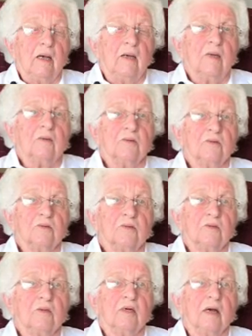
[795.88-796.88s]
Her
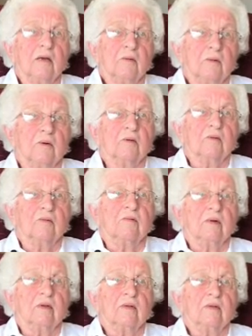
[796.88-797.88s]
sister and I were good
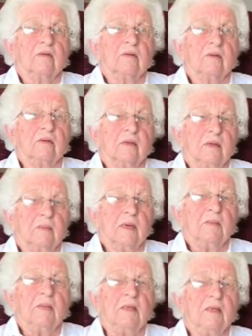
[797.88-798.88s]
friends. I
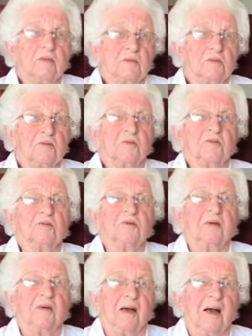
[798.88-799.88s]
mean, his sister
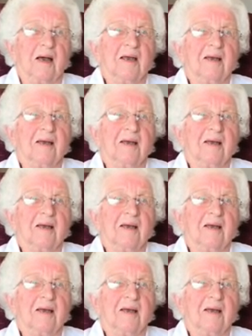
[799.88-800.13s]
and I.